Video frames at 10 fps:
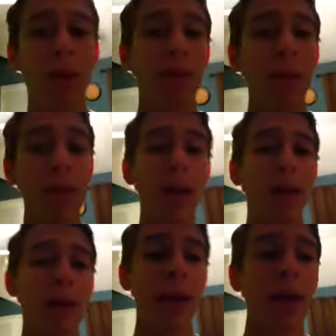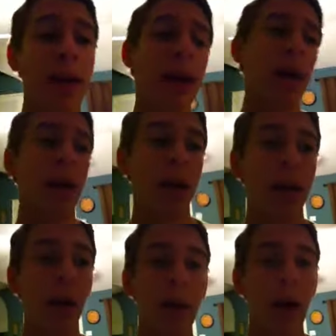you don't believe me,
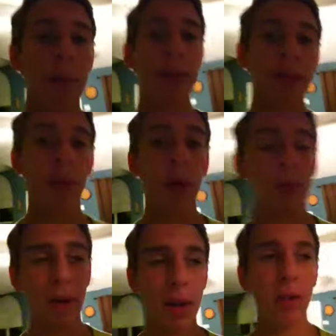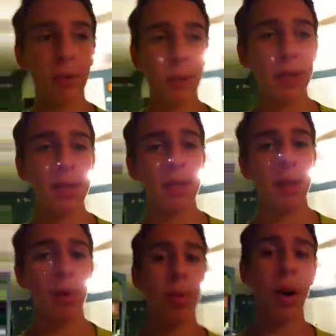go comment to one of my other friends.
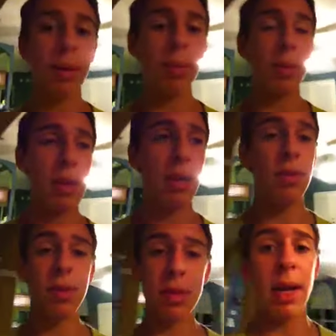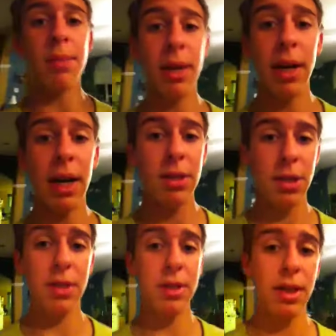They'll probably tell you the same thing I
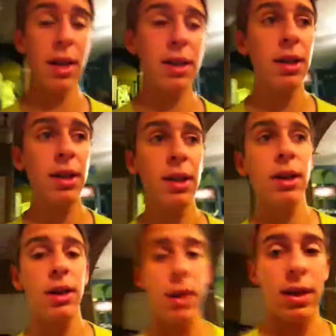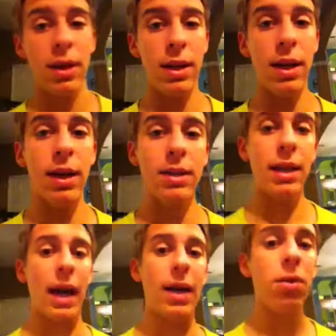just said.
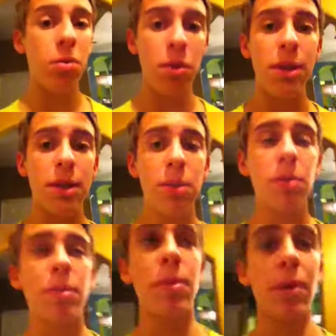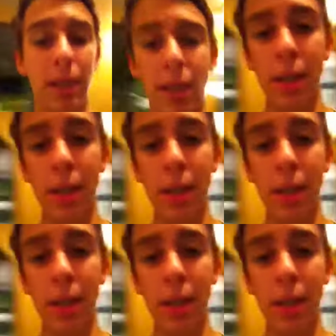That I don't really deal with people like